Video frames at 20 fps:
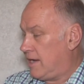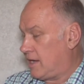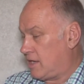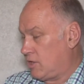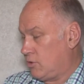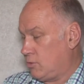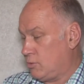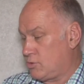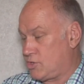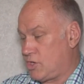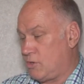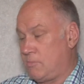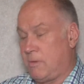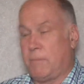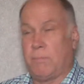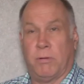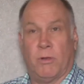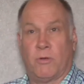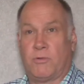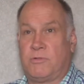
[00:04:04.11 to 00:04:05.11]
can also be
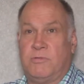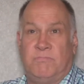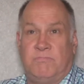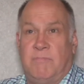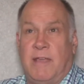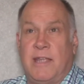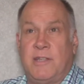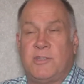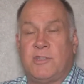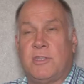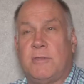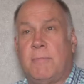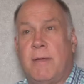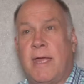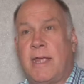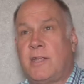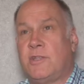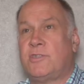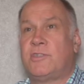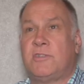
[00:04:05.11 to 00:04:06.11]
plugged into the
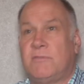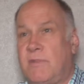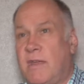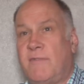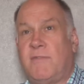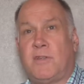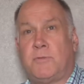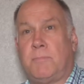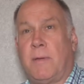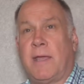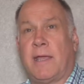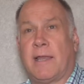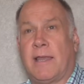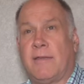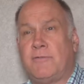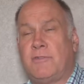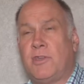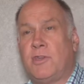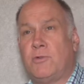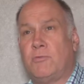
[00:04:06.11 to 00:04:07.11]
mains if it's being
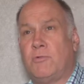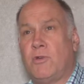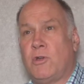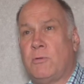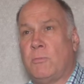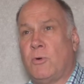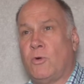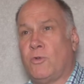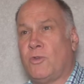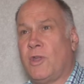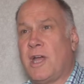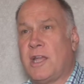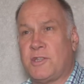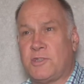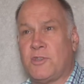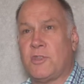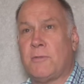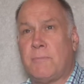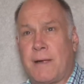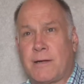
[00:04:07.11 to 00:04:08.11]
left in a room all night
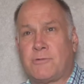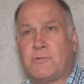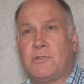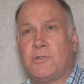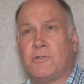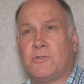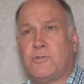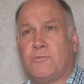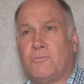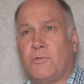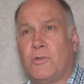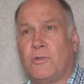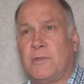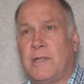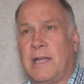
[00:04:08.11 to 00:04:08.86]
so the battery doesn't run